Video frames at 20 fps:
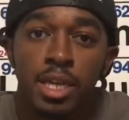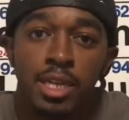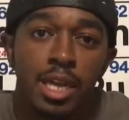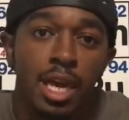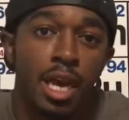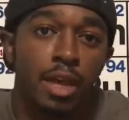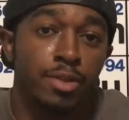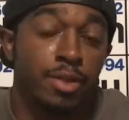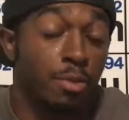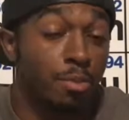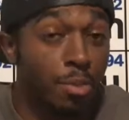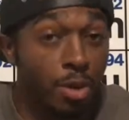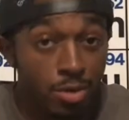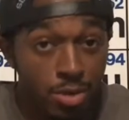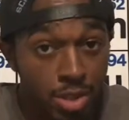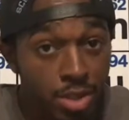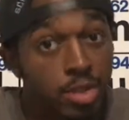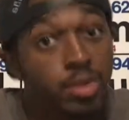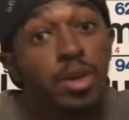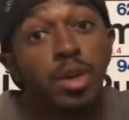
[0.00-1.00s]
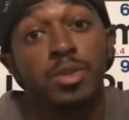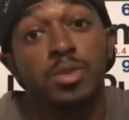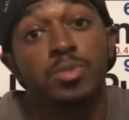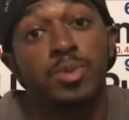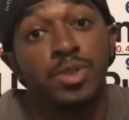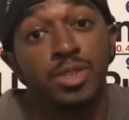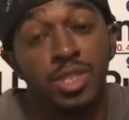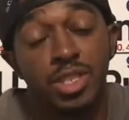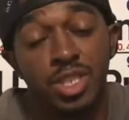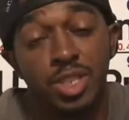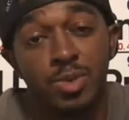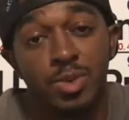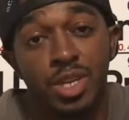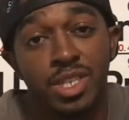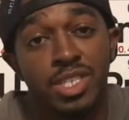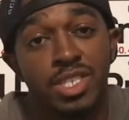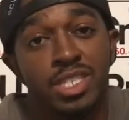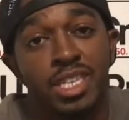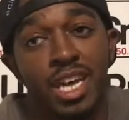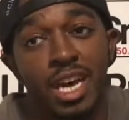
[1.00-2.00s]
Now, the most uncomfortable
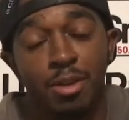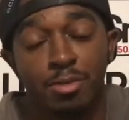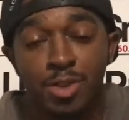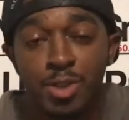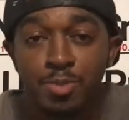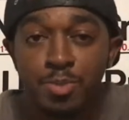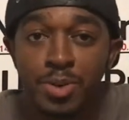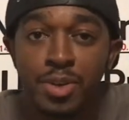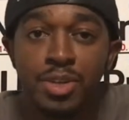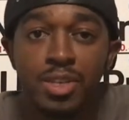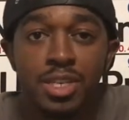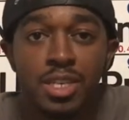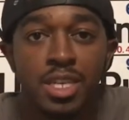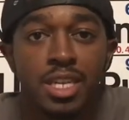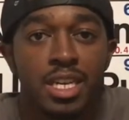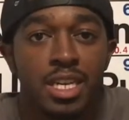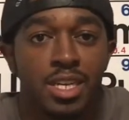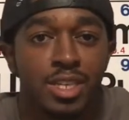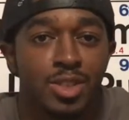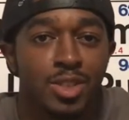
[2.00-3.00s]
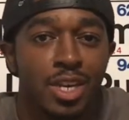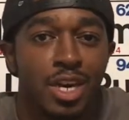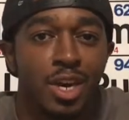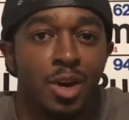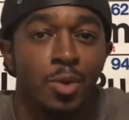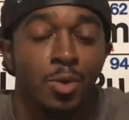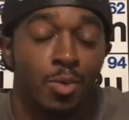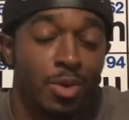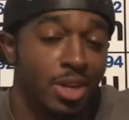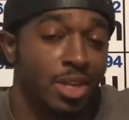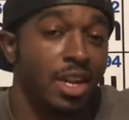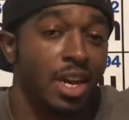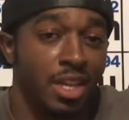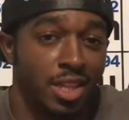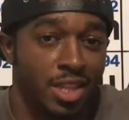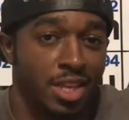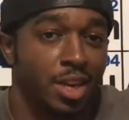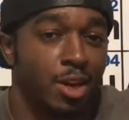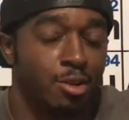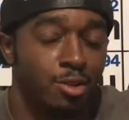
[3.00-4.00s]
situation that I was put in is one
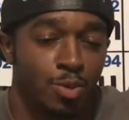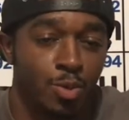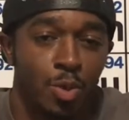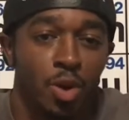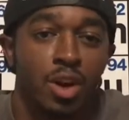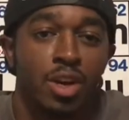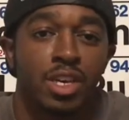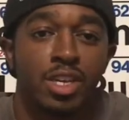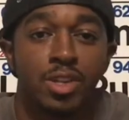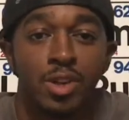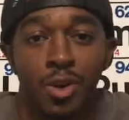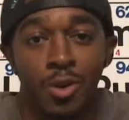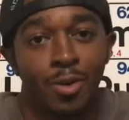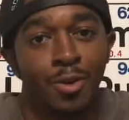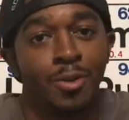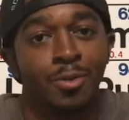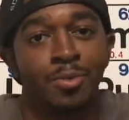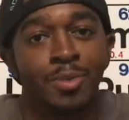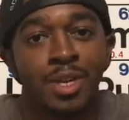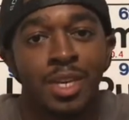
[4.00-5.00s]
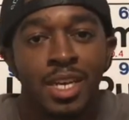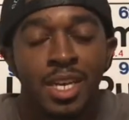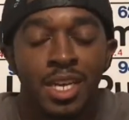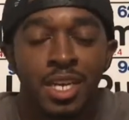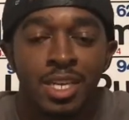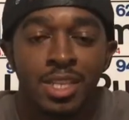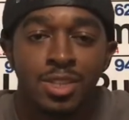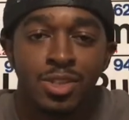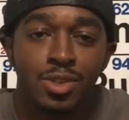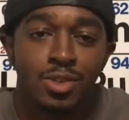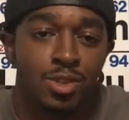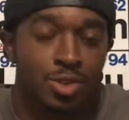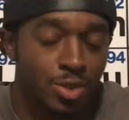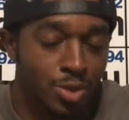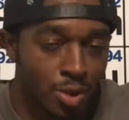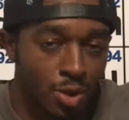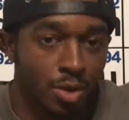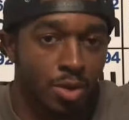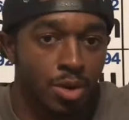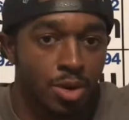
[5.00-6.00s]
night that I was walking home to the
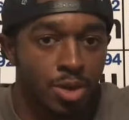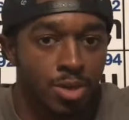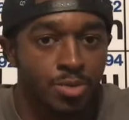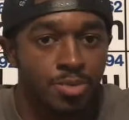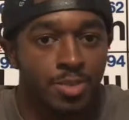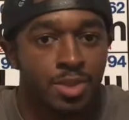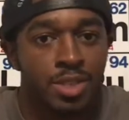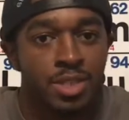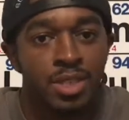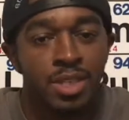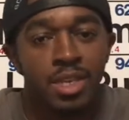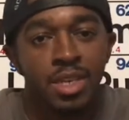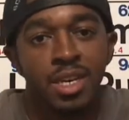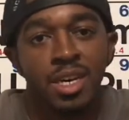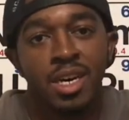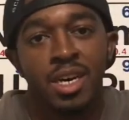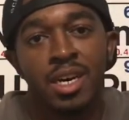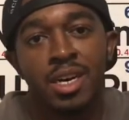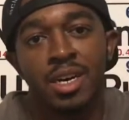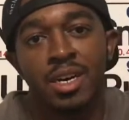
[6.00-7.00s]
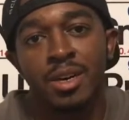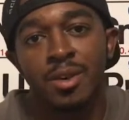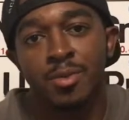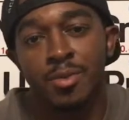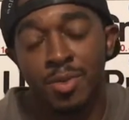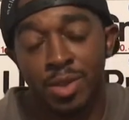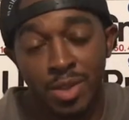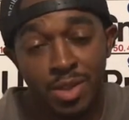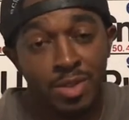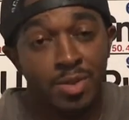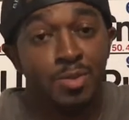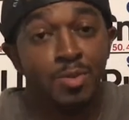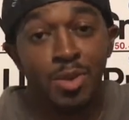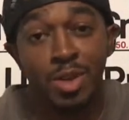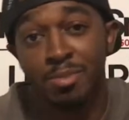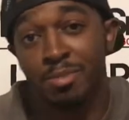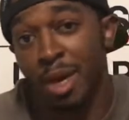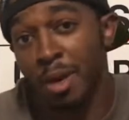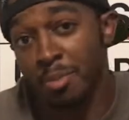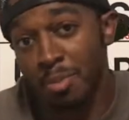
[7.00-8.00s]
dorms with one
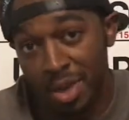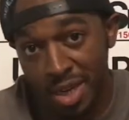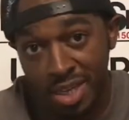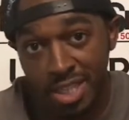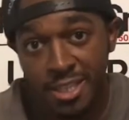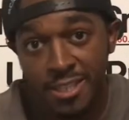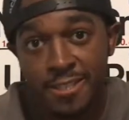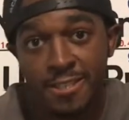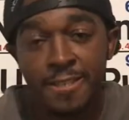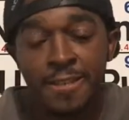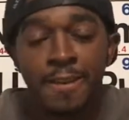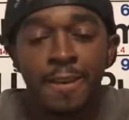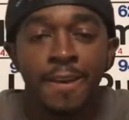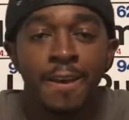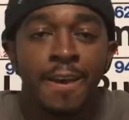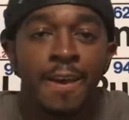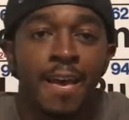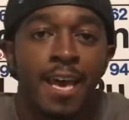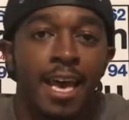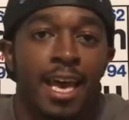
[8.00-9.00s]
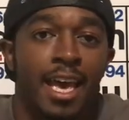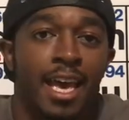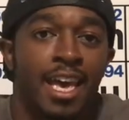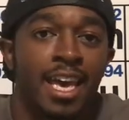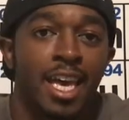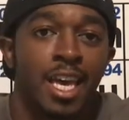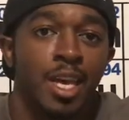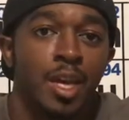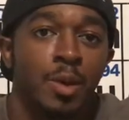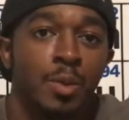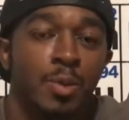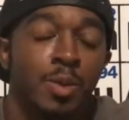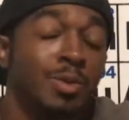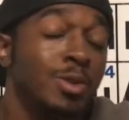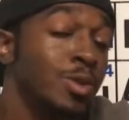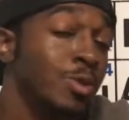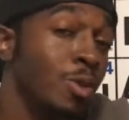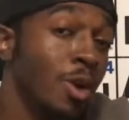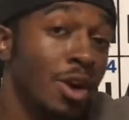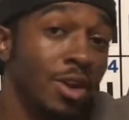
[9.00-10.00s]
of my buddies, and we
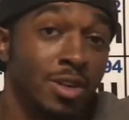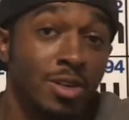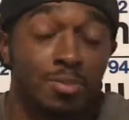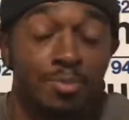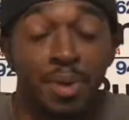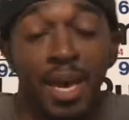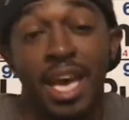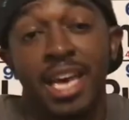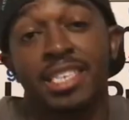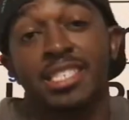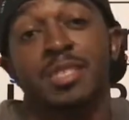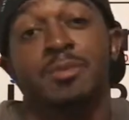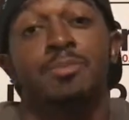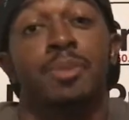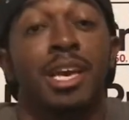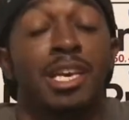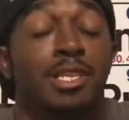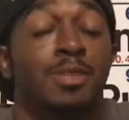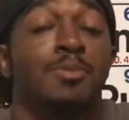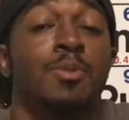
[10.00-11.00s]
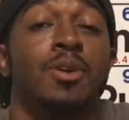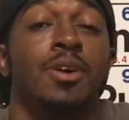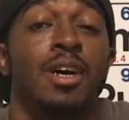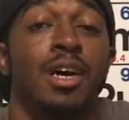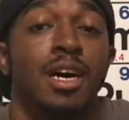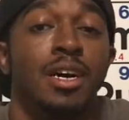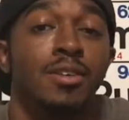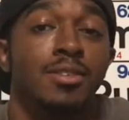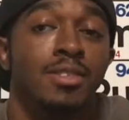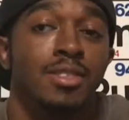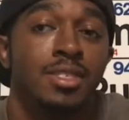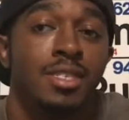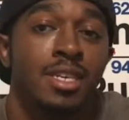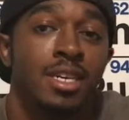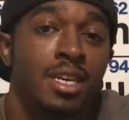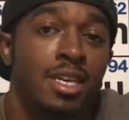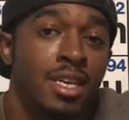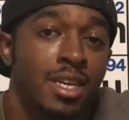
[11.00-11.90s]
was walking past the baseball house.